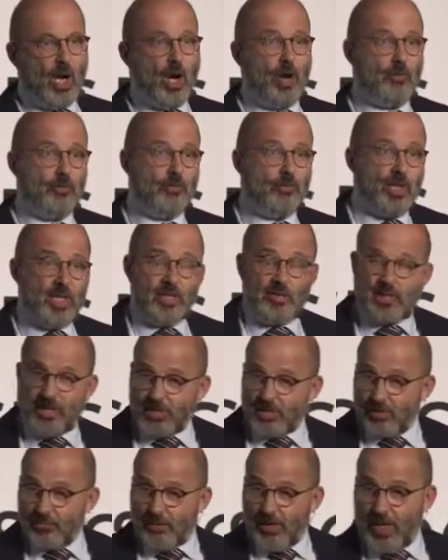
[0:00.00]
of
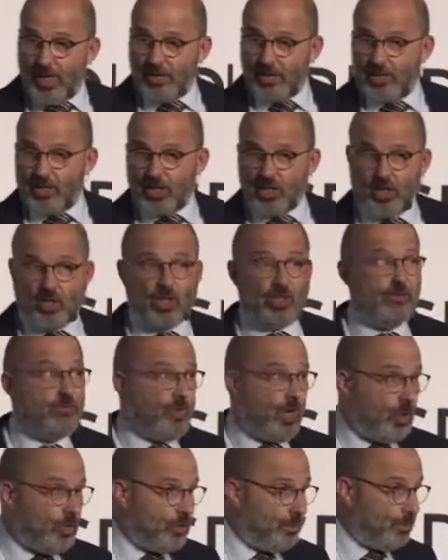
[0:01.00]
disadvantage, of
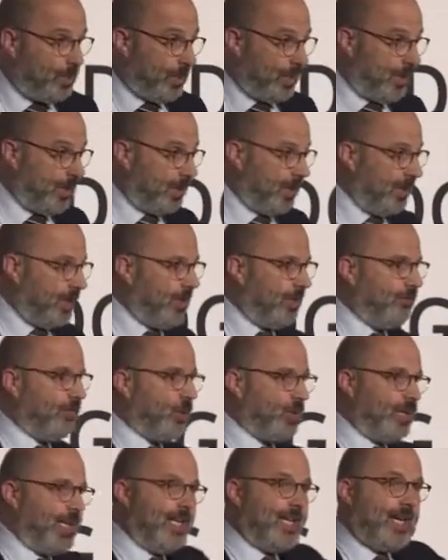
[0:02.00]
vulnerability, of
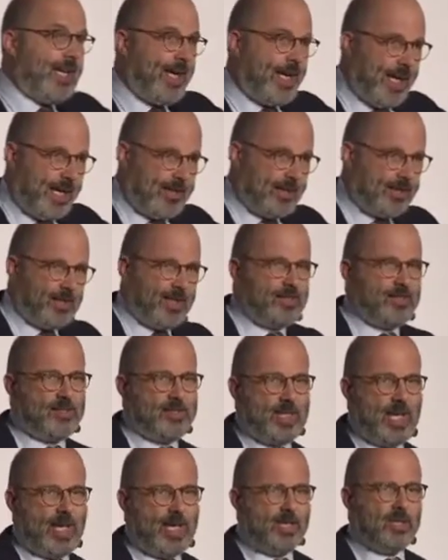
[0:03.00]
looking ahead and
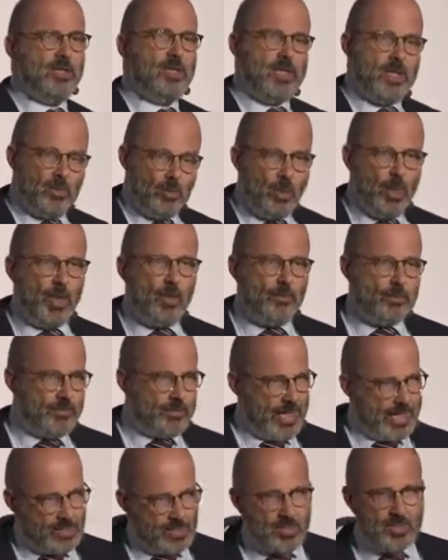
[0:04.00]
saying, well,
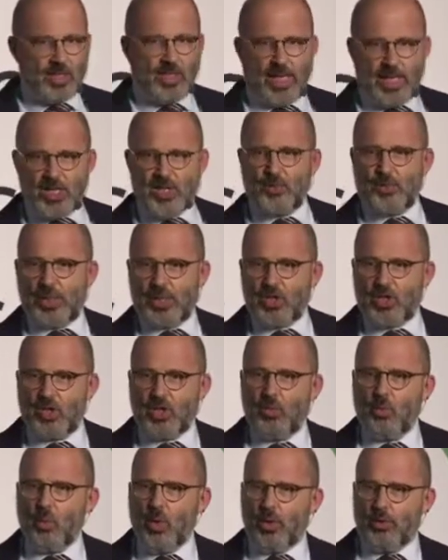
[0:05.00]
that's today's picture.
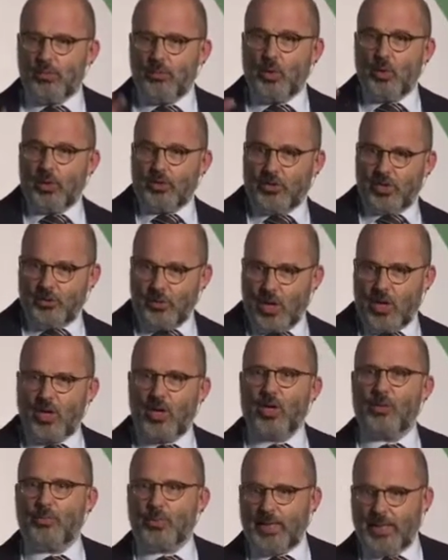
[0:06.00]
What will
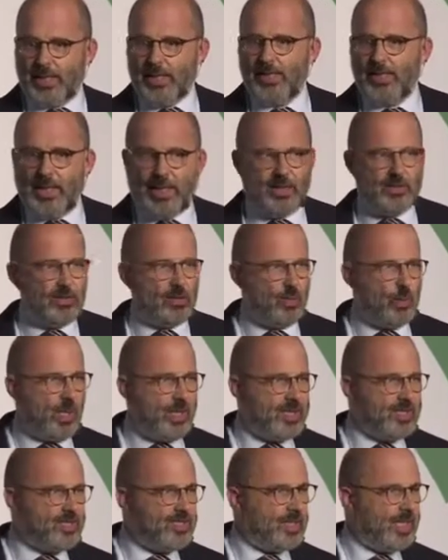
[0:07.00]
tomorrow bring, and to
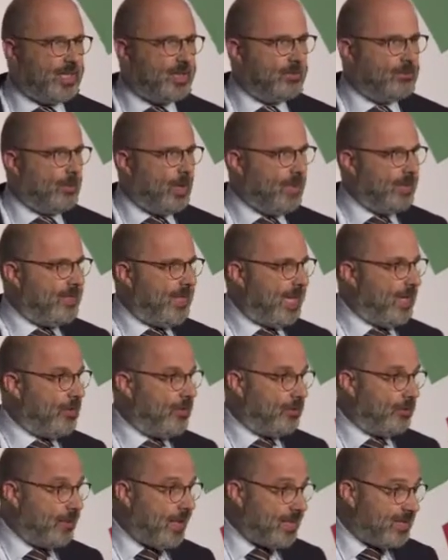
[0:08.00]
what extent might that
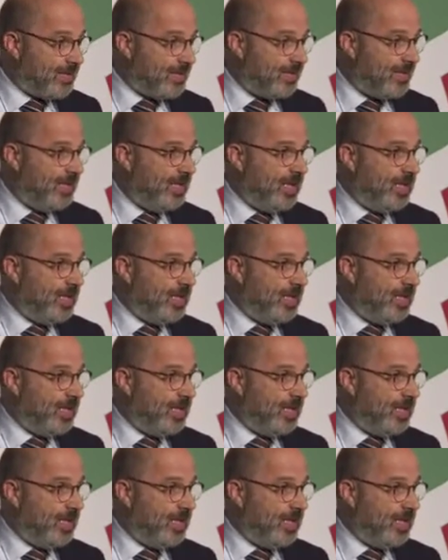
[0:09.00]
threaten